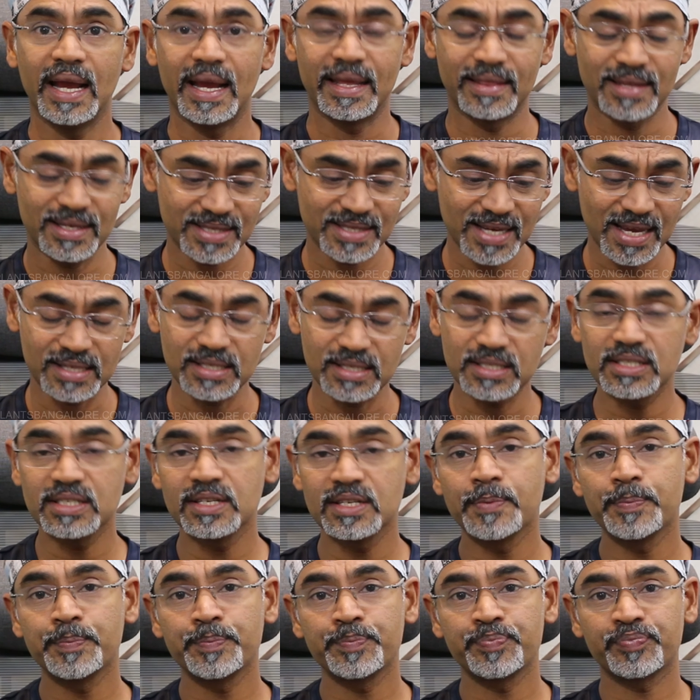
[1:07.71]
In the
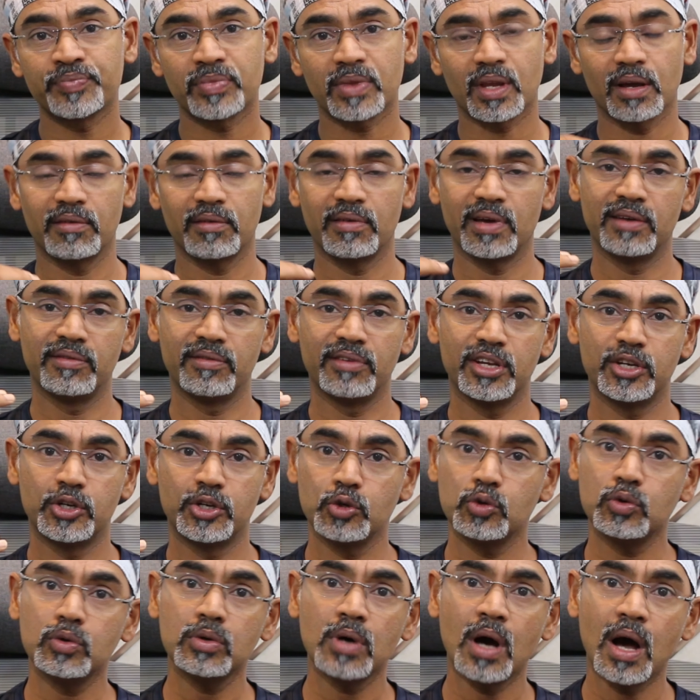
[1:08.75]
sense, when we
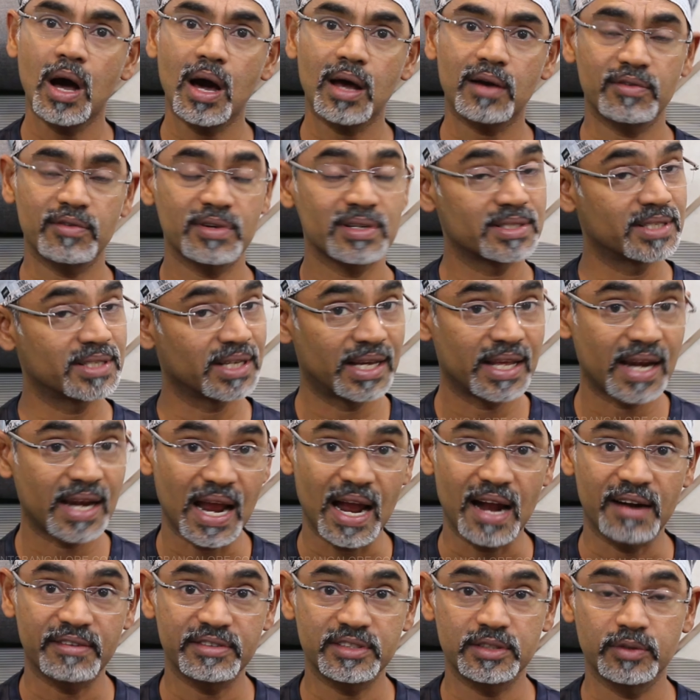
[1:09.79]
do harvest the
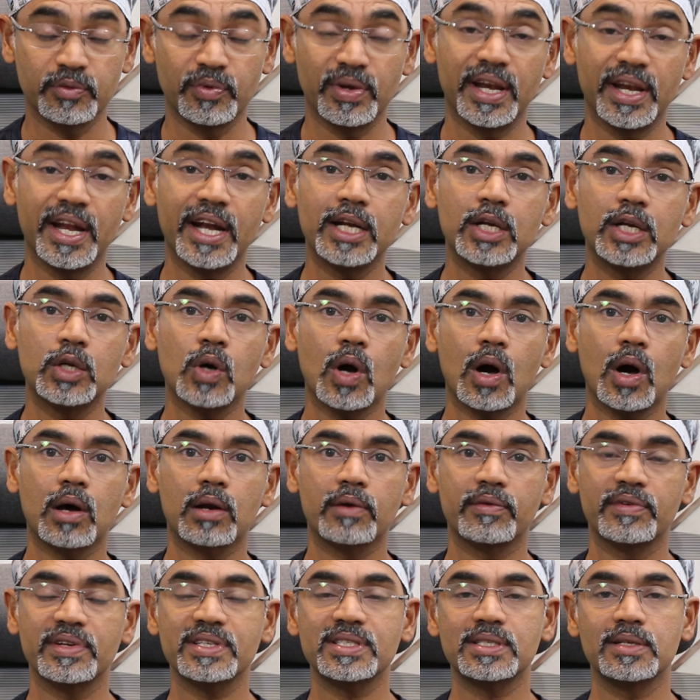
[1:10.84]
grafts, we need to
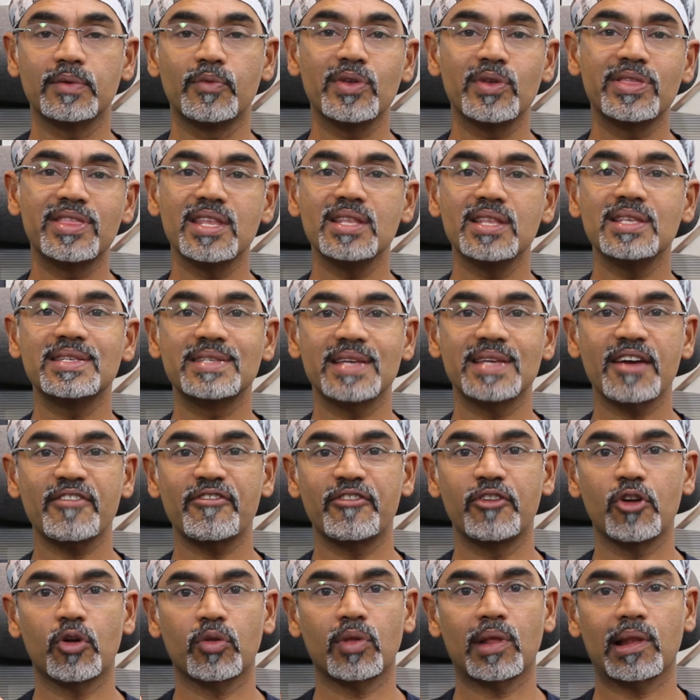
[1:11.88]
harvest within
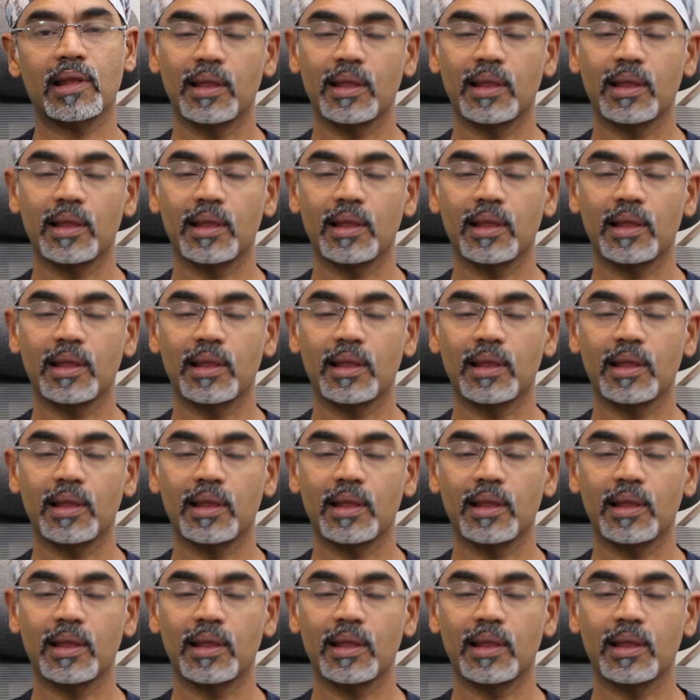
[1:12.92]
safe donor